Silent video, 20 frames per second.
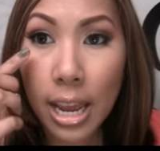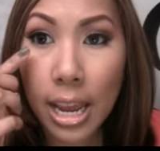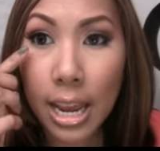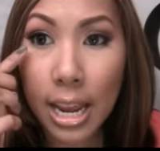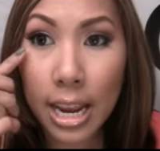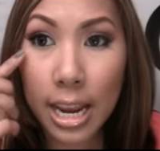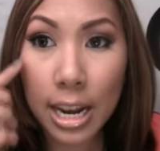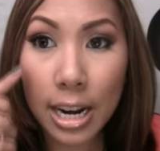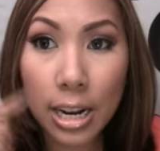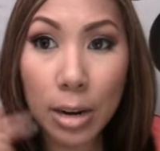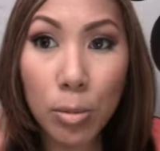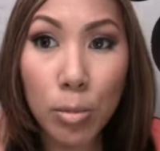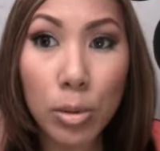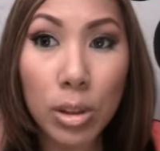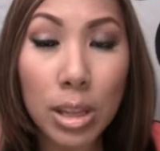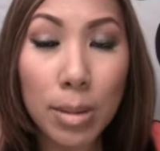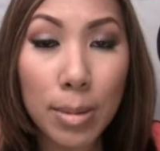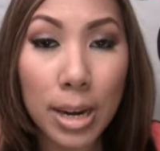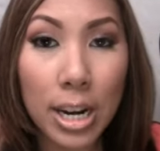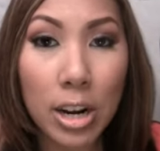and it
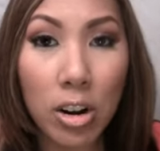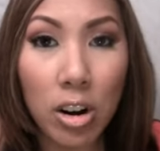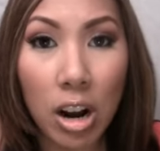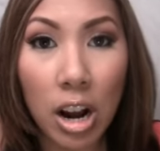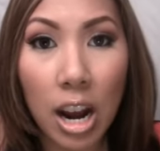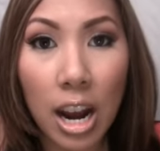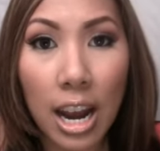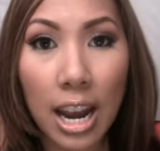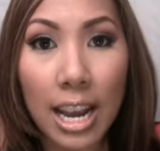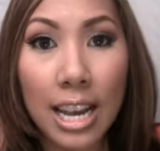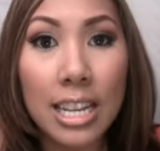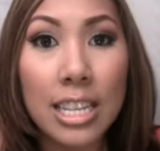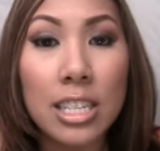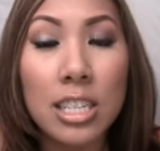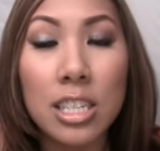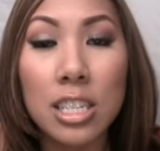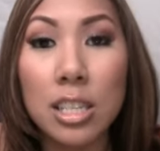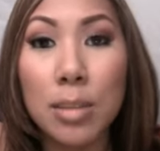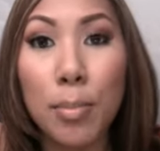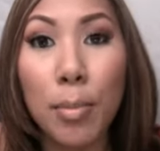really made her eyes
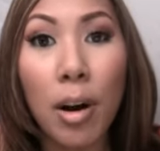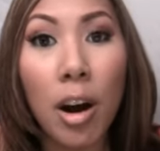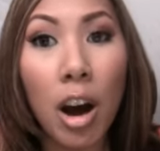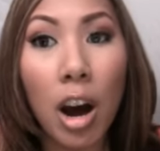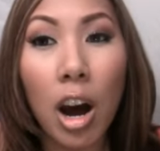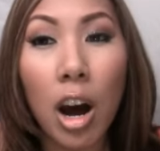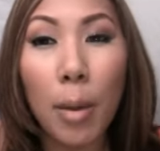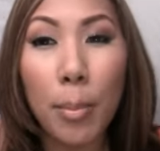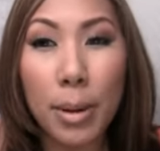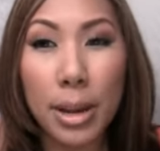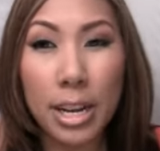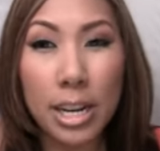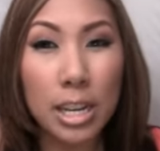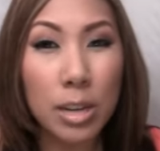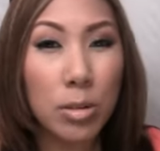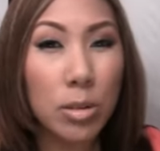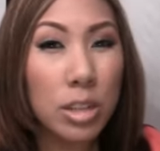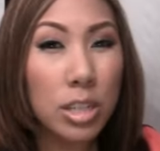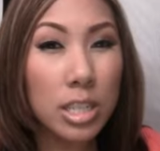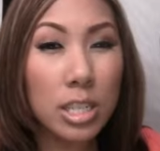just pop and
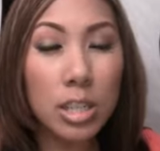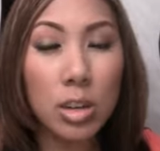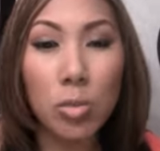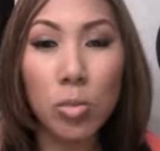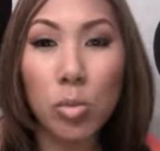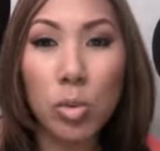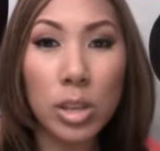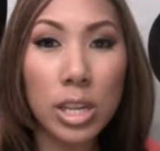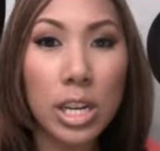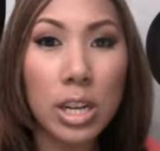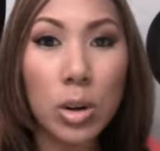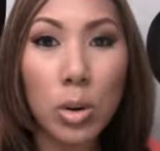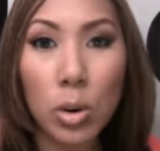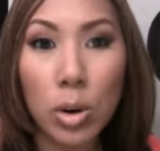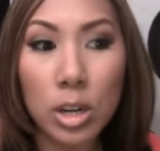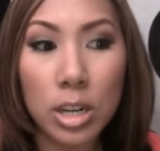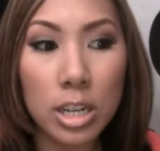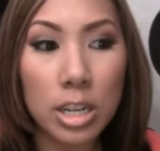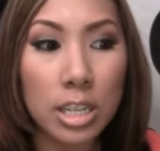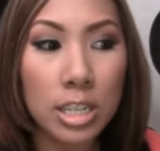it was just a really
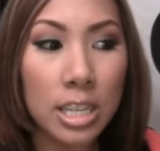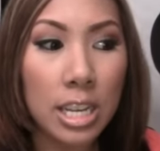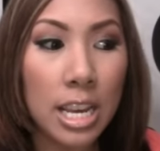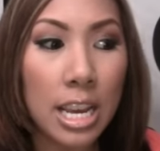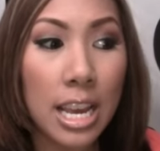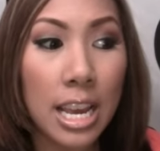gorgeous